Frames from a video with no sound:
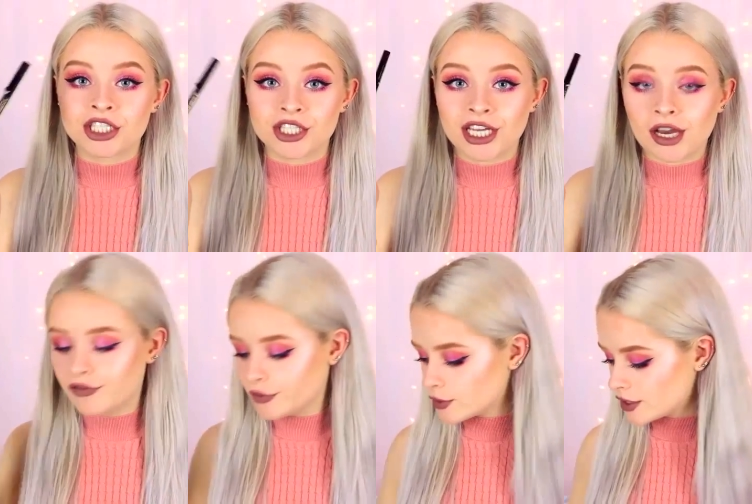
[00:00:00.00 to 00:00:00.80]
So you get
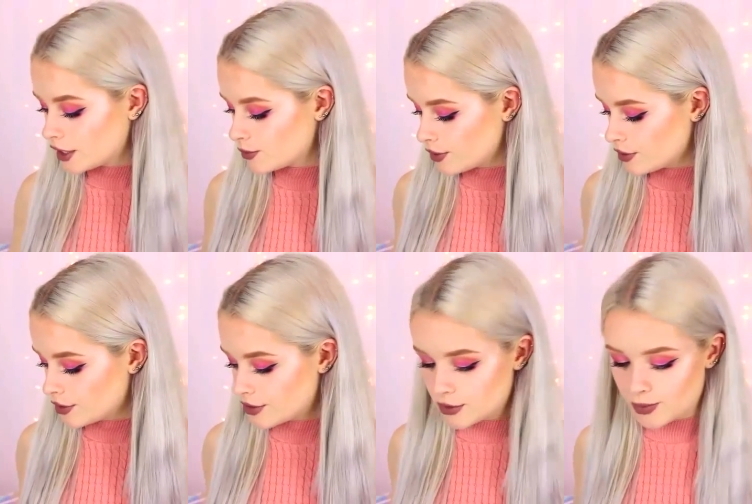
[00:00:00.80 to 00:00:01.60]
a full-size one of
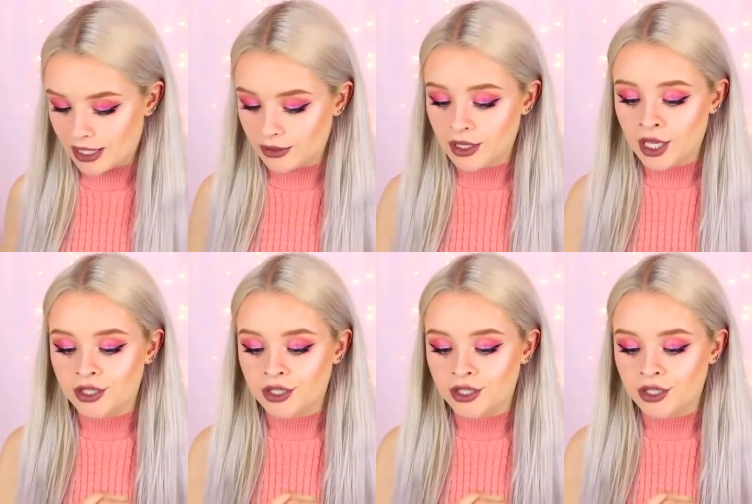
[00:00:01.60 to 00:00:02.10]
those as well.